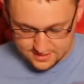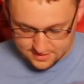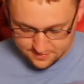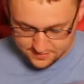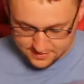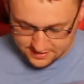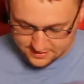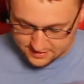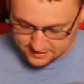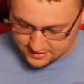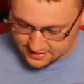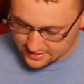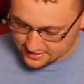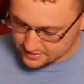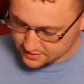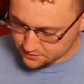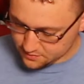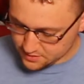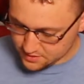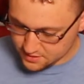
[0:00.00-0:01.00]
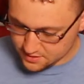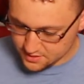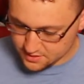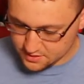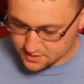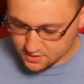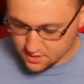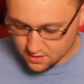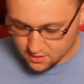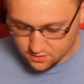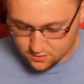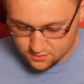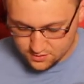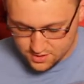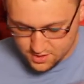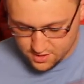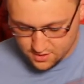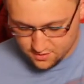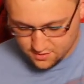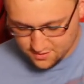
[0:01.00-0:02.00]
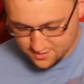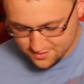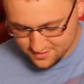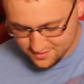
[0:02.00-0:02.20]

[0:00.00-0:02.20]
Yep, that's exactly what it is. Oh no.